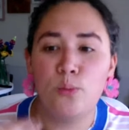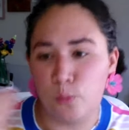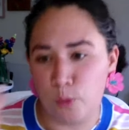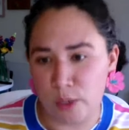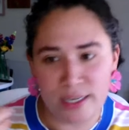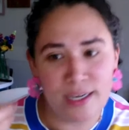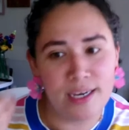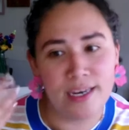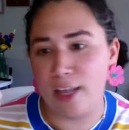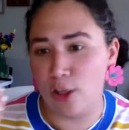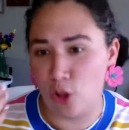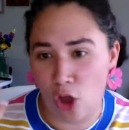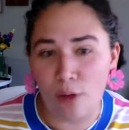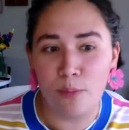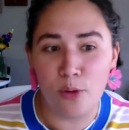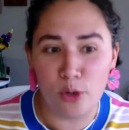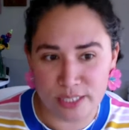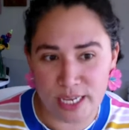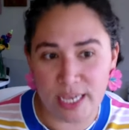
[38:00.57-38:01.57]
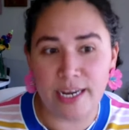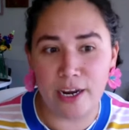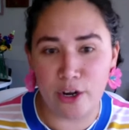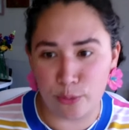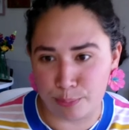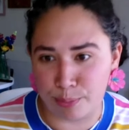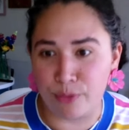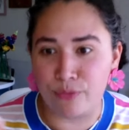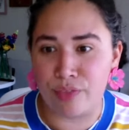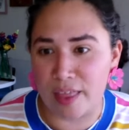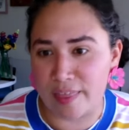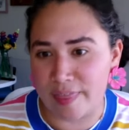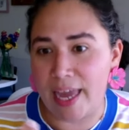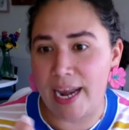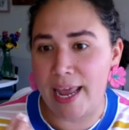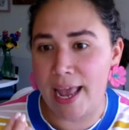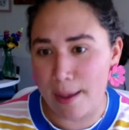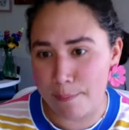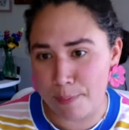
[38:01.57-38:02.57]
We need a lot more data to prove that
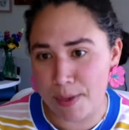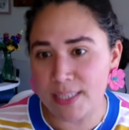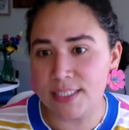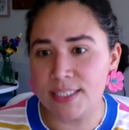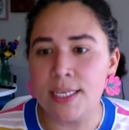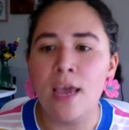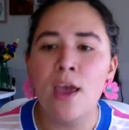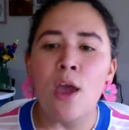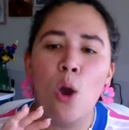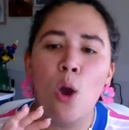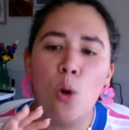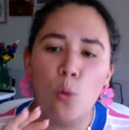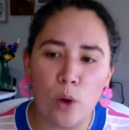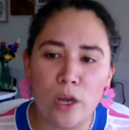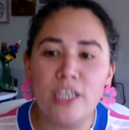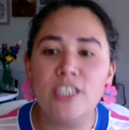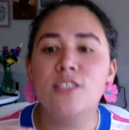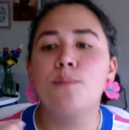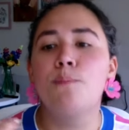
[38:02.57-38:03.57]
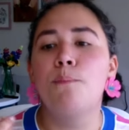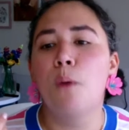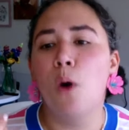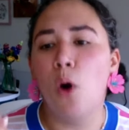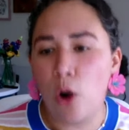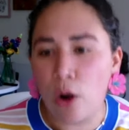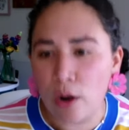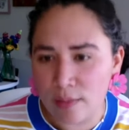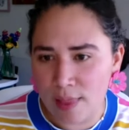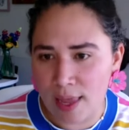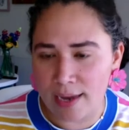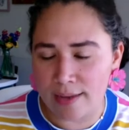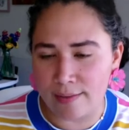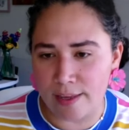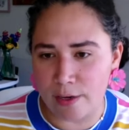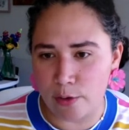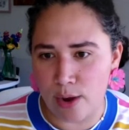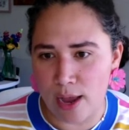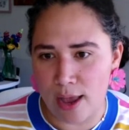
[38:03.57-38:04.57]
that happens. What is more
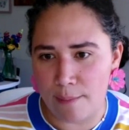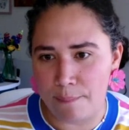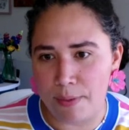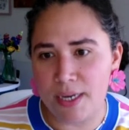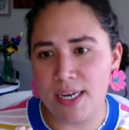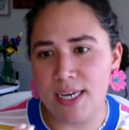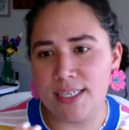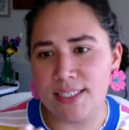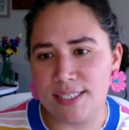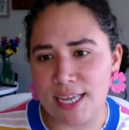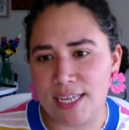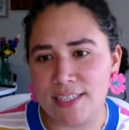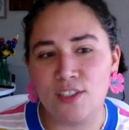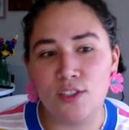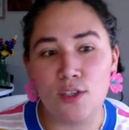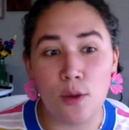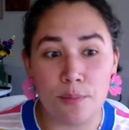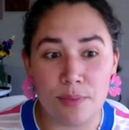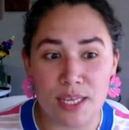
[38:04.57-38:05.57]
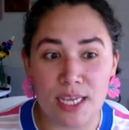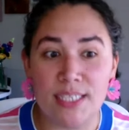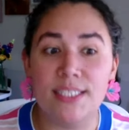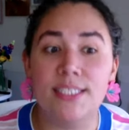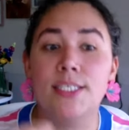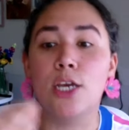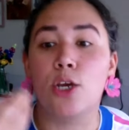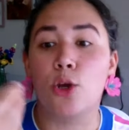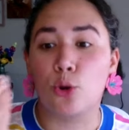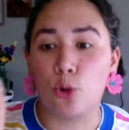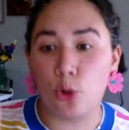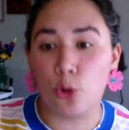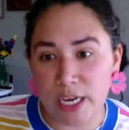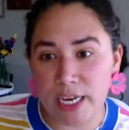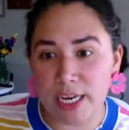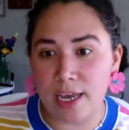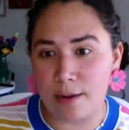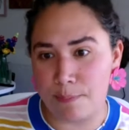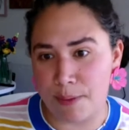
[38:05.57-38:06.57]
likely to happen is that something
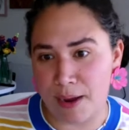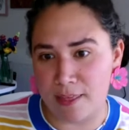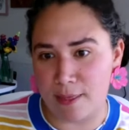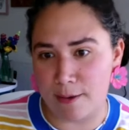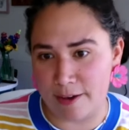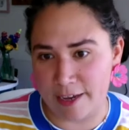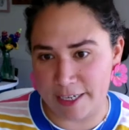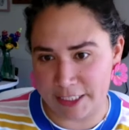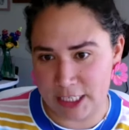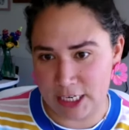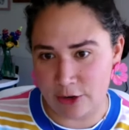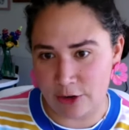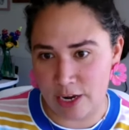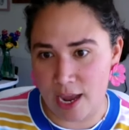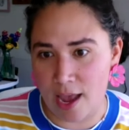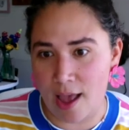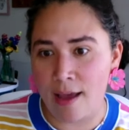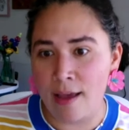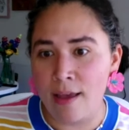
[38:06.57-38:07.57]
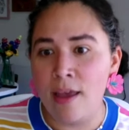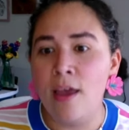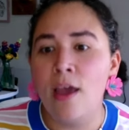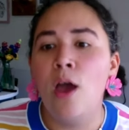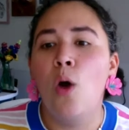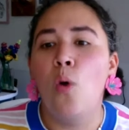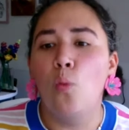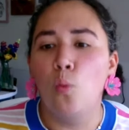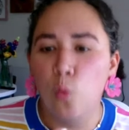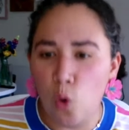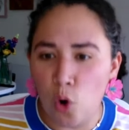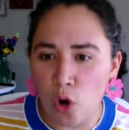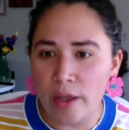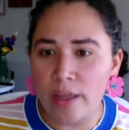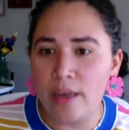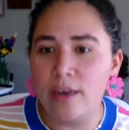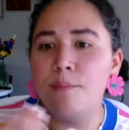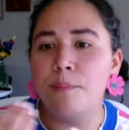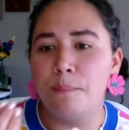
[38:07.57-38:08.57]
secreted by the bacteria
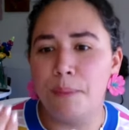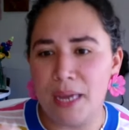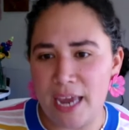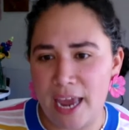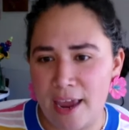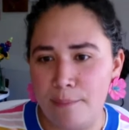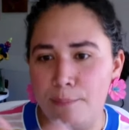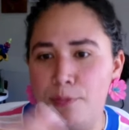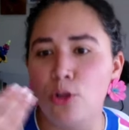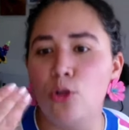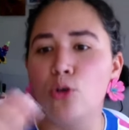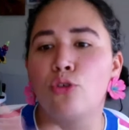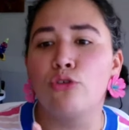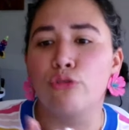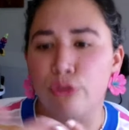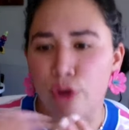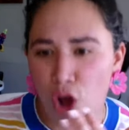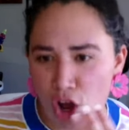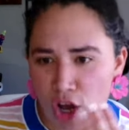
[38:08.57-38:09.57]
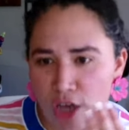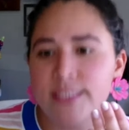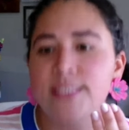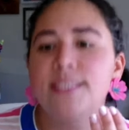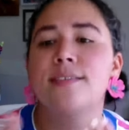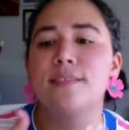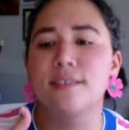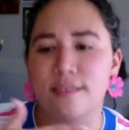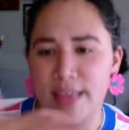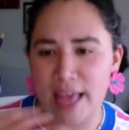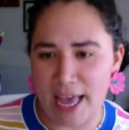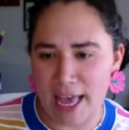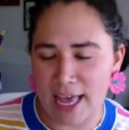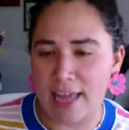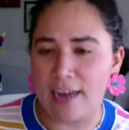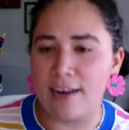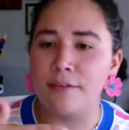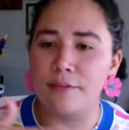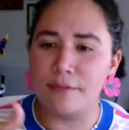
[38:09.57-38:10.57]
would be able to cross
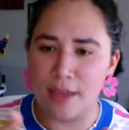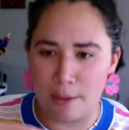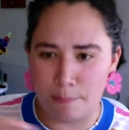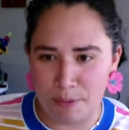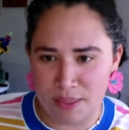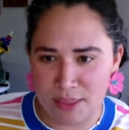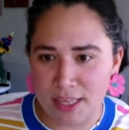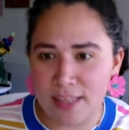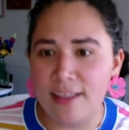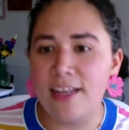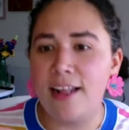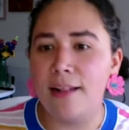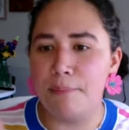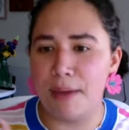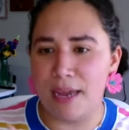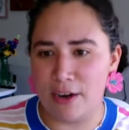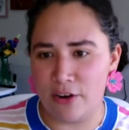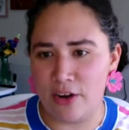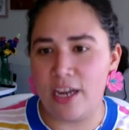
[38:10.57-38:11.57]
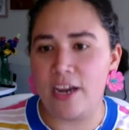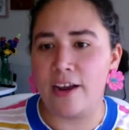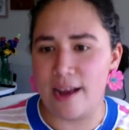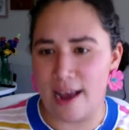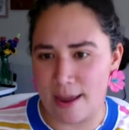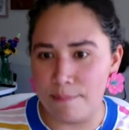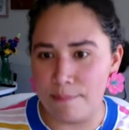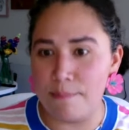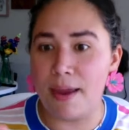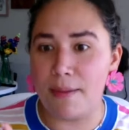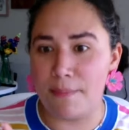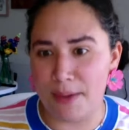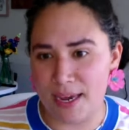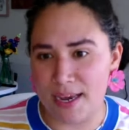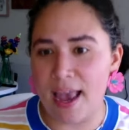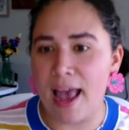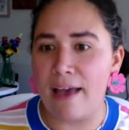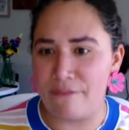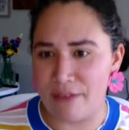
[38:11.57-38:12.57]
that epithelial barrier and maybe
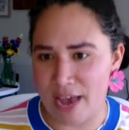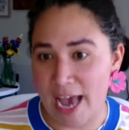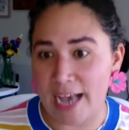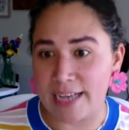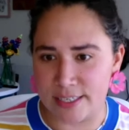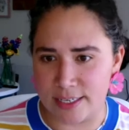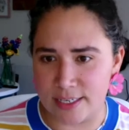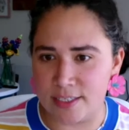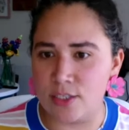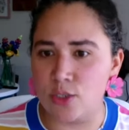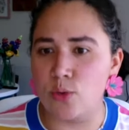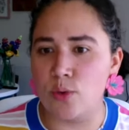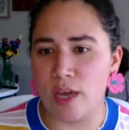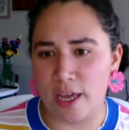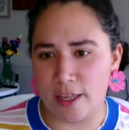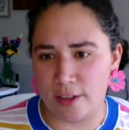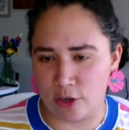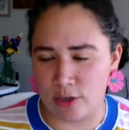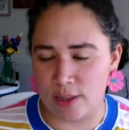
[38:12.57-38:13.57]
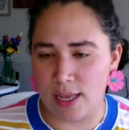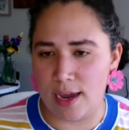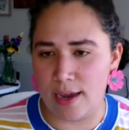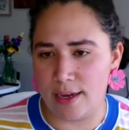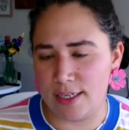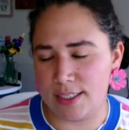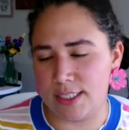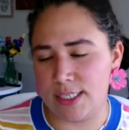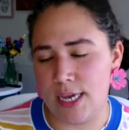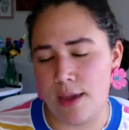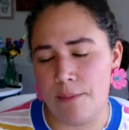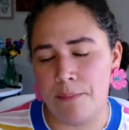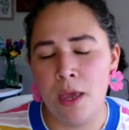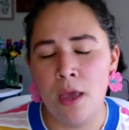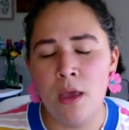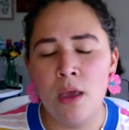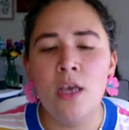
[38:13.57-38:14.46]
have access to the underlying ECM.